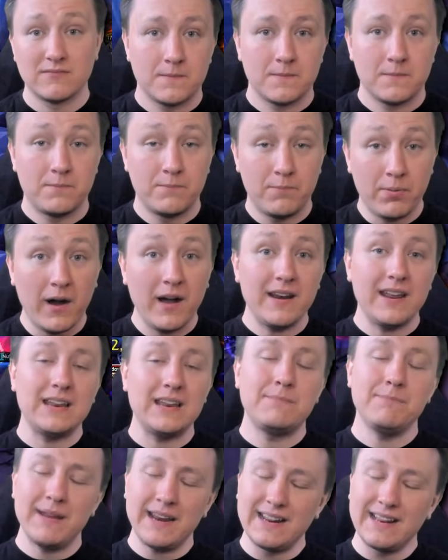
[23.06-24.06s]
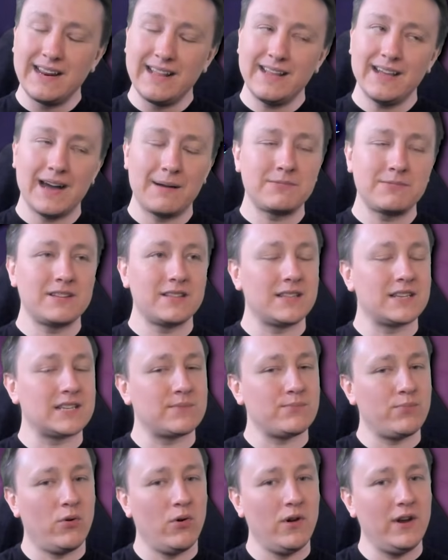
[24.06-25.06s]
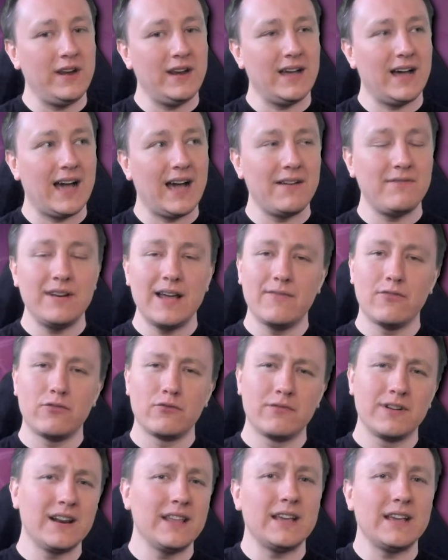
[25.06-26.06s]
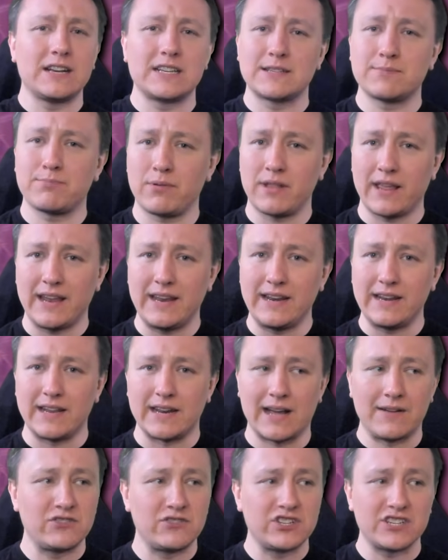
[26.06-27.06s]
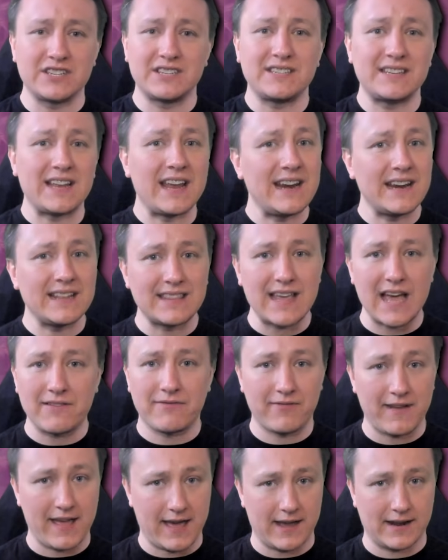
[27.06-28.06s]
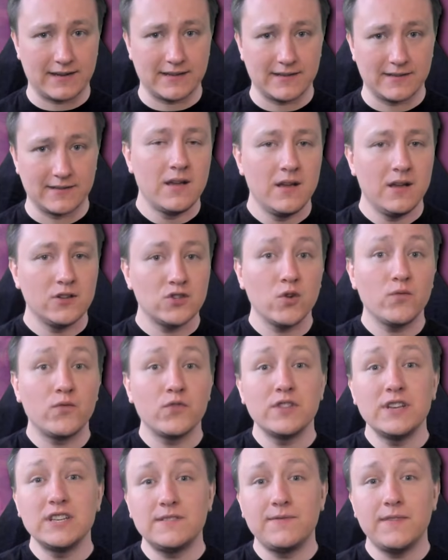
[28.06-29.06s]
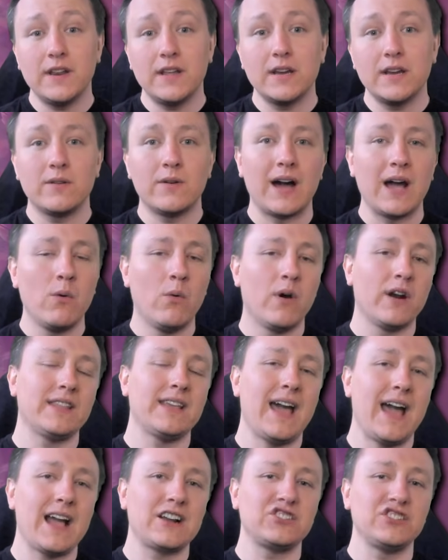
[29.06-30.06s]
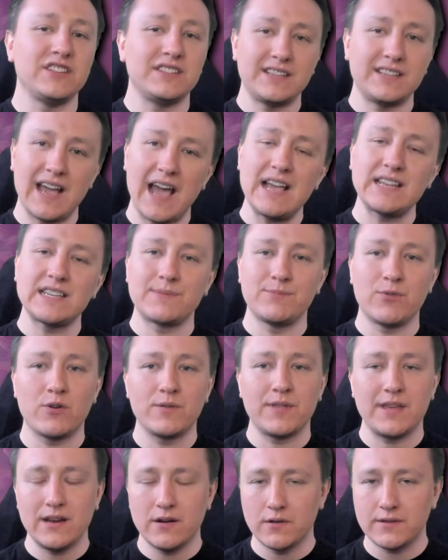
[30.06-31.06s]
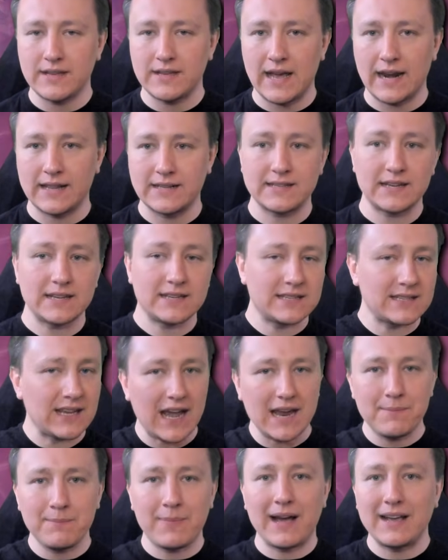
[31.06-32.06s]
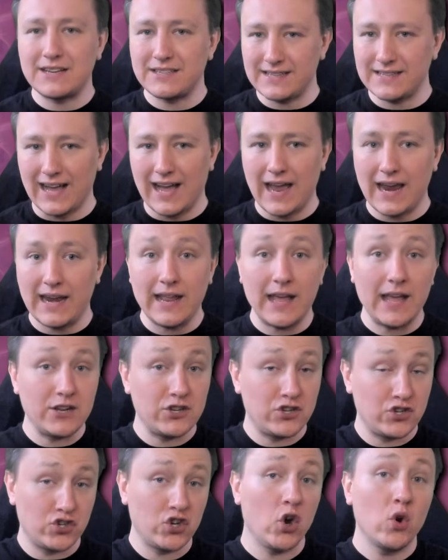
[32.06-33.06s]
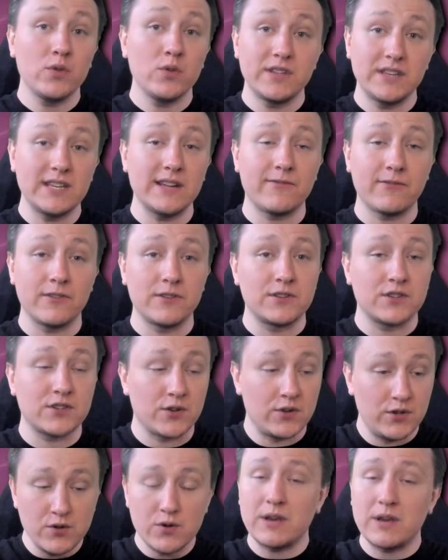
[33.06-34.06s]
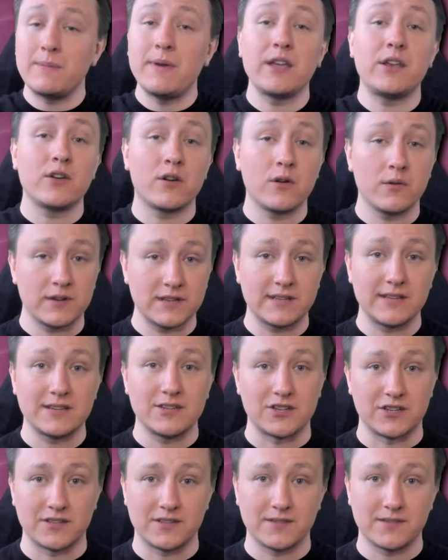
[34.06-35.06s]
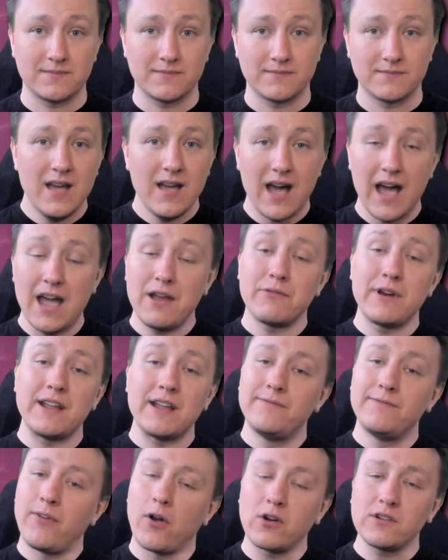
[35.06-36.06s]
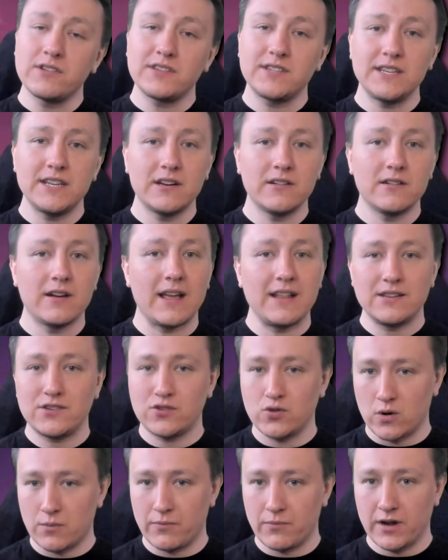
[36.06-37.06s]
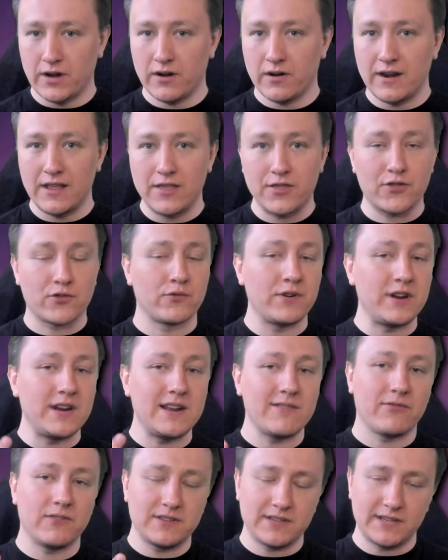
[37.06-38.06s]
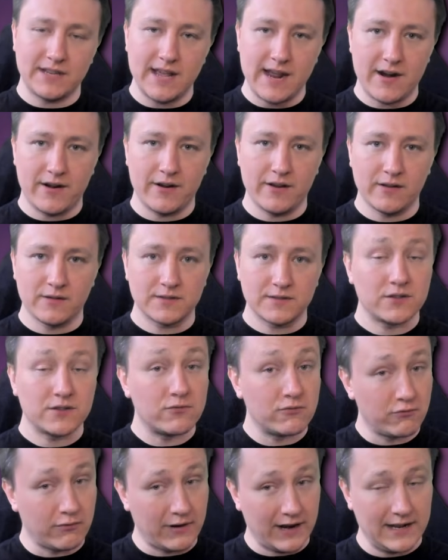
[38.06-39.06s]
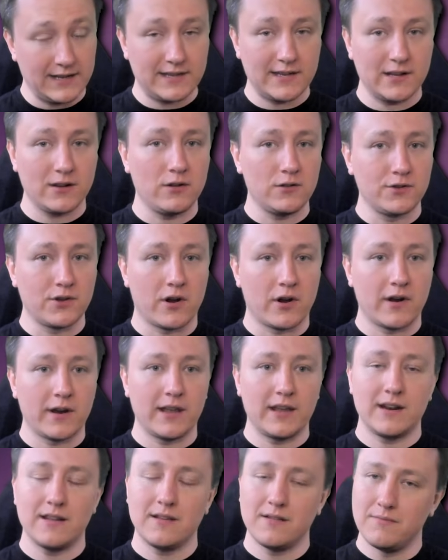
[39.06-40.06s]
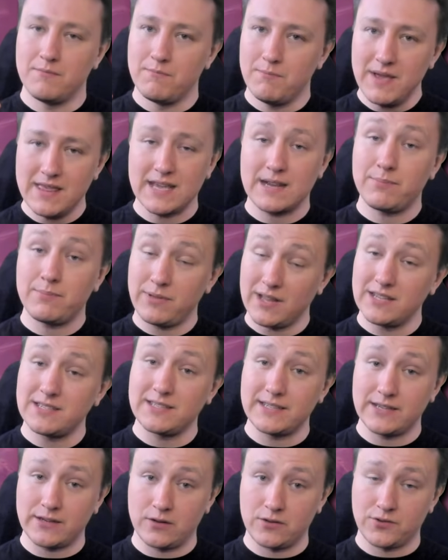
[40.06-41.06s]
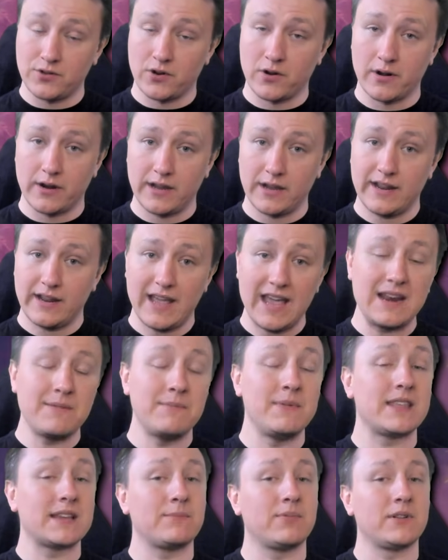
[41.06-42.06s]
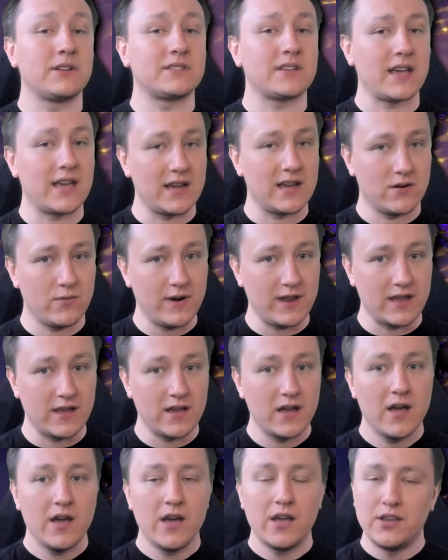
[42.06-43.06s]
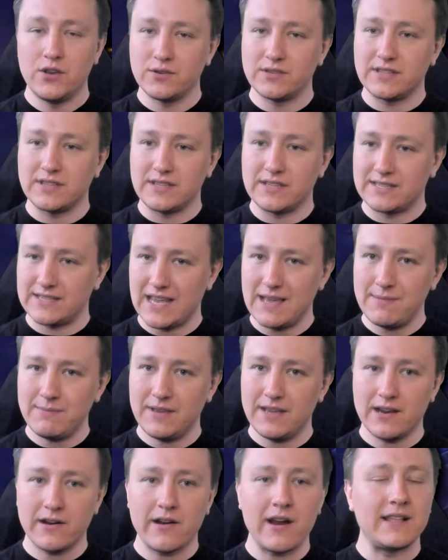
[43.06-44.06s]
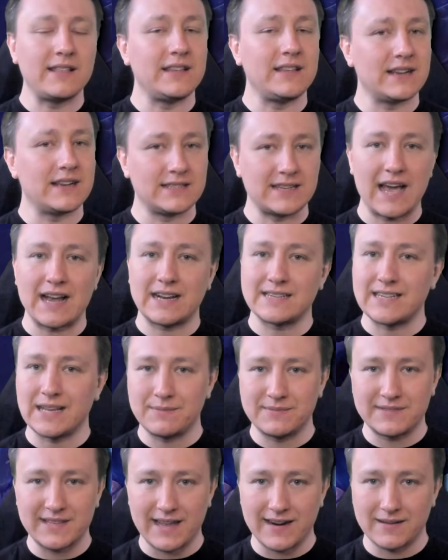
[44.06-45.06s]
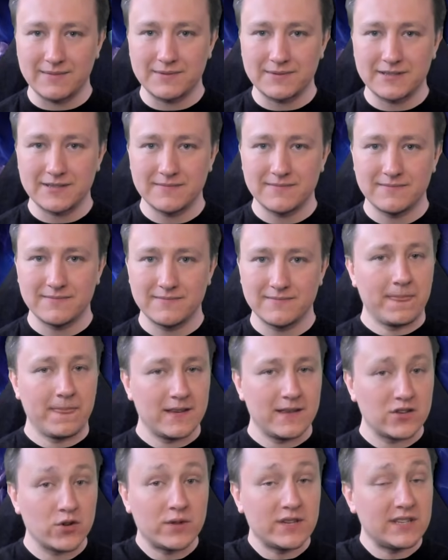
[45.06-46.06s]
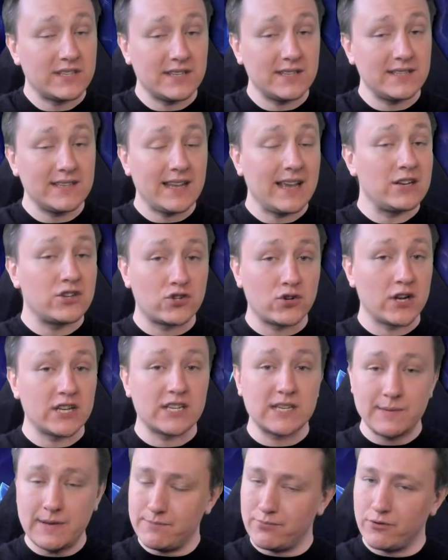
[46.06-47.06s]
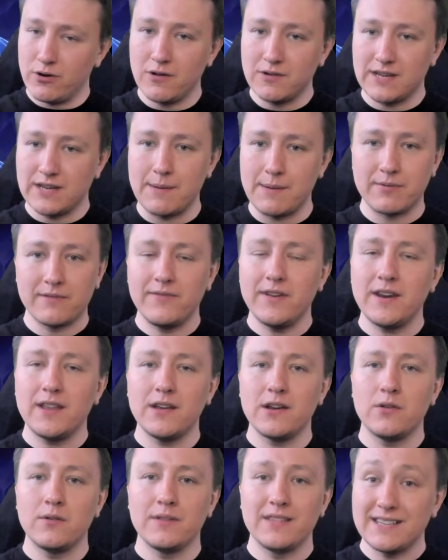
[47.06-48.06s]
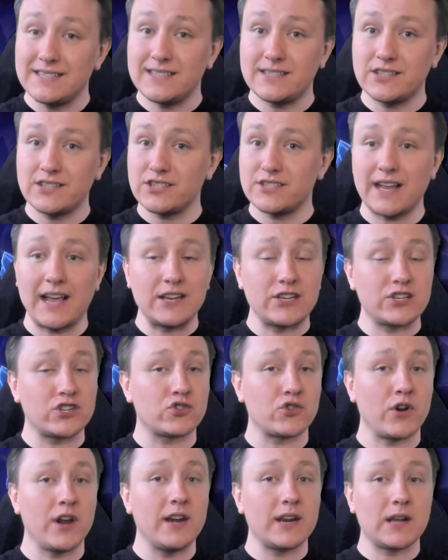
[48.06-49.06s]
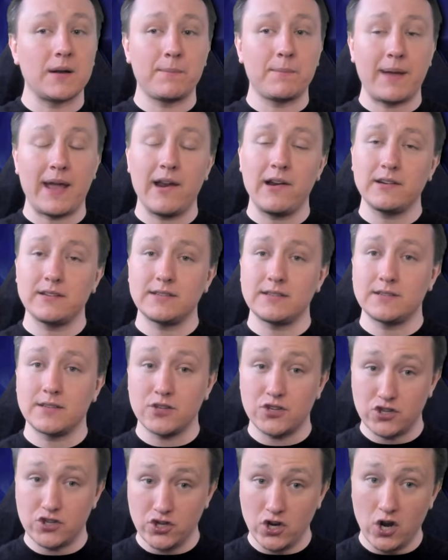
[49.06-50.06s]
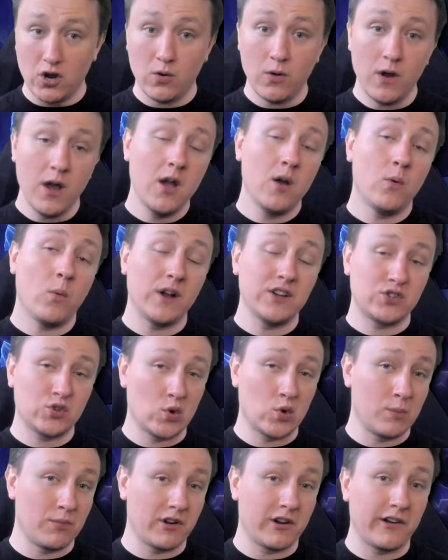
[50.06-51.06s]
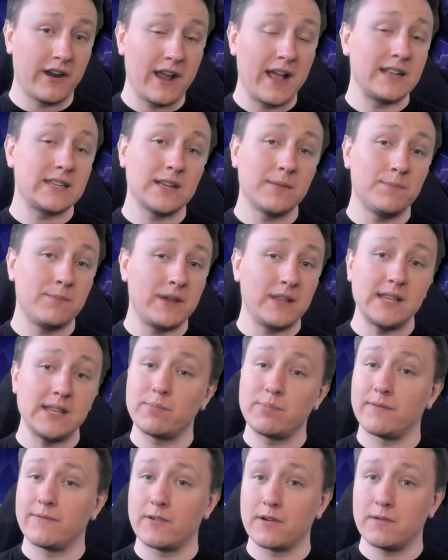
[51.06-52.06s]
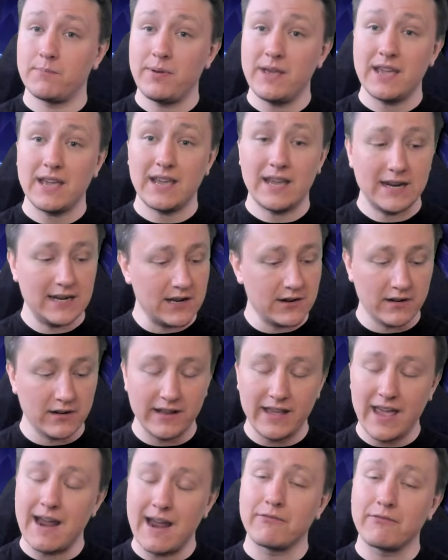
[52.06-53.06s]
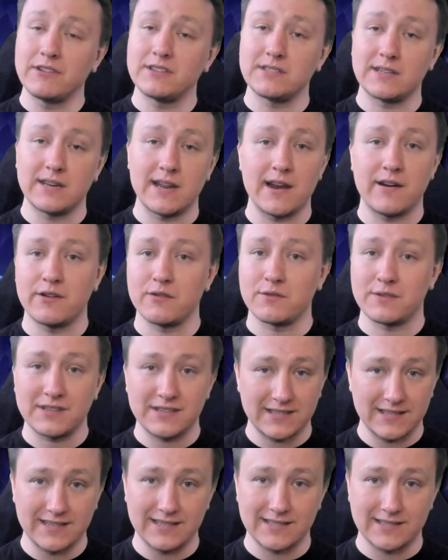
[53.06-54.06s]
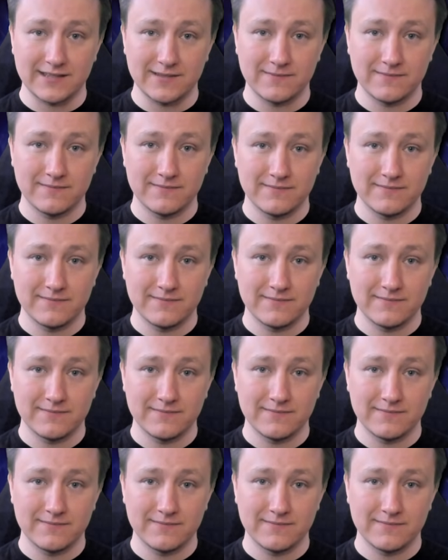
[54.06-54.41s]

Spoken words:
But admittedly, up to this point, I've never really explained it, I've just stated that fact. So for this video, I wanted to actually test both hero talents side by side and show the difference so you can make your own decisions. I ran Farseer and Stormbringer in 3 different scenarios: Raid Single Target, Mythic plus Single Target, and Mythic plus AoE, using the same gear and the exact same setups. So this isn't a trust me bro type of video, this is just a straight comparison to show why Stormbringer ends up being the preferred pick in nearly every scenario this season.